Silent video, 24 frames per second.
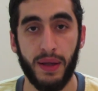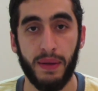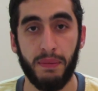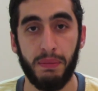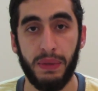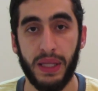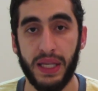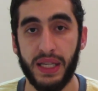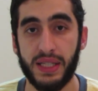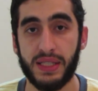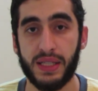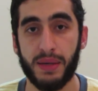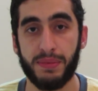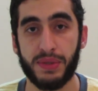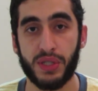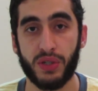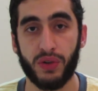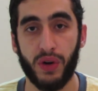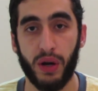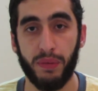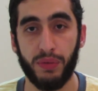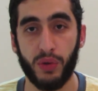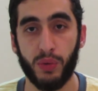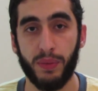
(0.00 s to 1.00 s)
please
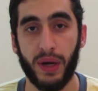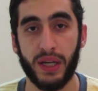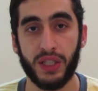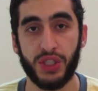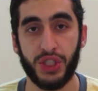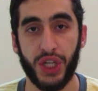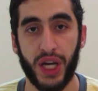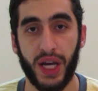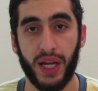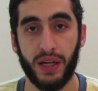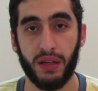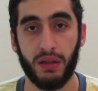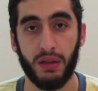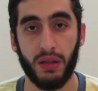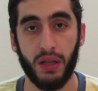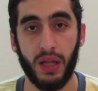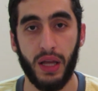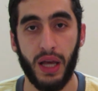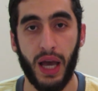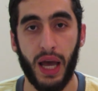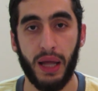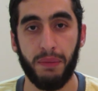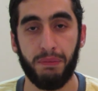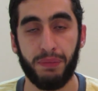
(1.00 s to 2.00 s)
subscribe to my channel
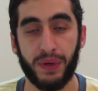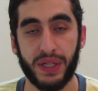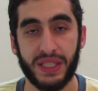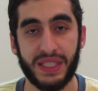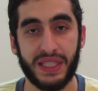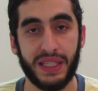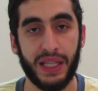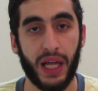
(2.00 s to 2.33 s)
and press